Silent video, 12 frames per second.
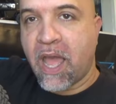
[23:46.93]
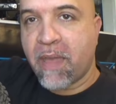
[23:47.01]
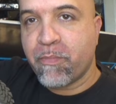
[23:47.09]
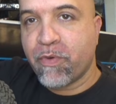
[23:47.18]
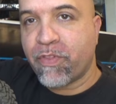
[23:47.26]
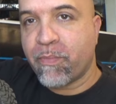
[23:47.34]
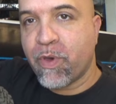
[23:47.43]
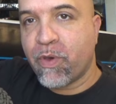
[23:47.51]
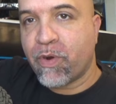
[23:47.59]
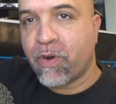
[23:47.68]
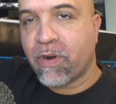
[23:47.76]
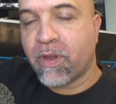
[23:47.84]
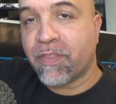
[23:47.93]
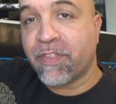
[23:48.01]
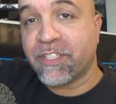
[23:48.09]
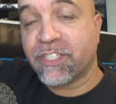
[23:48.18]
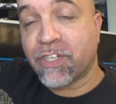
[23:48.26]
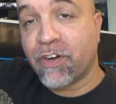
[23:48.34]
I moved the motor,
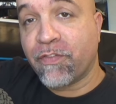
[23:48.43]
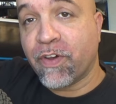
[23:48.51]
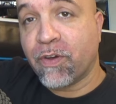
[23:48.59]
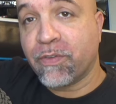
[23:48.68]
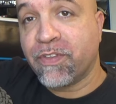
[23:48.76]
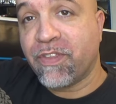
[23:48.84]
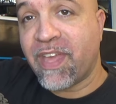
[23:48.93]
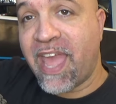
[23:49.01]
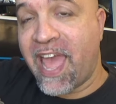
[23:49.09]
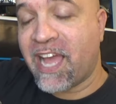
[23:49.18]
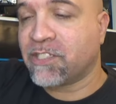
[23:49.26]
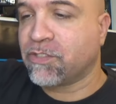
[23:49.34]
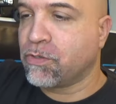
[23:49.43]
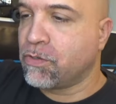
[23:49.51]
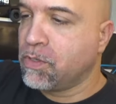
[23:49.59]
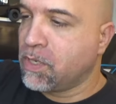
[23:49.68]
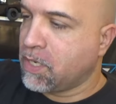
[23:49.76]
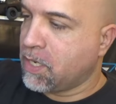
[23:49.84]
the servo to the
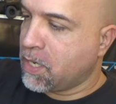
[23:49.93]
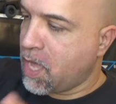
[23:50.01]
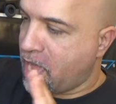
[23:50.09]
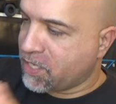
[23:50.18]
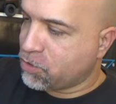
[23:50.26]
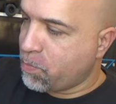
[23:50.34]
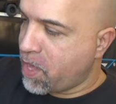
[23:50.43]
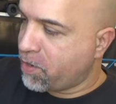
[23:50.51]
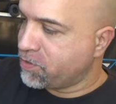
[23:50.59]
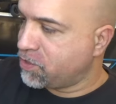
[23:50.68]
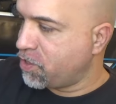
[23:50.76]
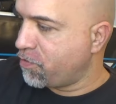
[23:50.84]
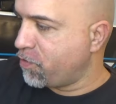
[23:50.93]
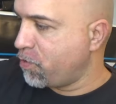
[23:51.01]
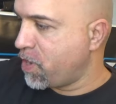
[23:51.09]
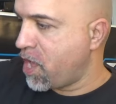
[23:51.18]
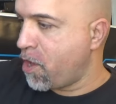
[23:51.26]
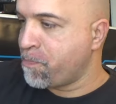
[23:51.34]
axle, axle mounted servo
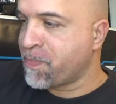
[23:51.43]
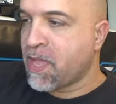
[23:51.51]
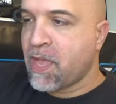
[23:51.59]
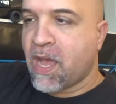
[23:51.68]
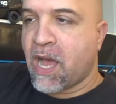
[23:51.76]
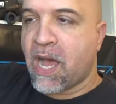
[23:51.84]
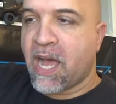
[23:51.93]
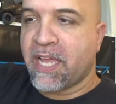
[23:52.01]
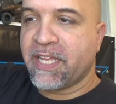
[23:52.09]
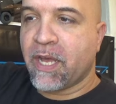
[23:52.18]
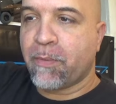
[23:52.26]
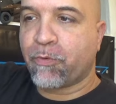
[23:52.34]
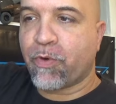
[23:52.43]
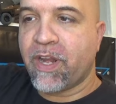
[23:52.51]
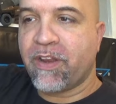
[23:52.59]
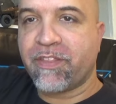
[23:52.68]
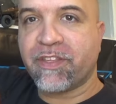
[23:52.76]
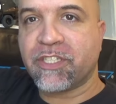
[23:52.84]
now. I
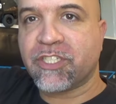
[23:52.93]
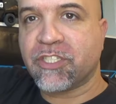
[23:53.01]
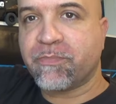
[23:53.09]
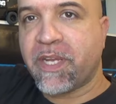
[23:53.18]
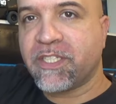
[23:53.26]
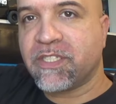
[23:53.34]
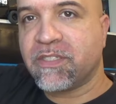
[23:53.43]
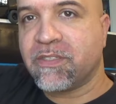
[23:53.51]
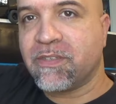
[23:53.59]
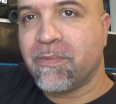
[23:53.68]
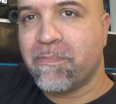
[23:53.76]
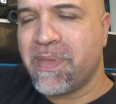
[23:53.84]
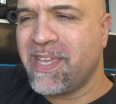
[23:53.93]
upgraded the suspension to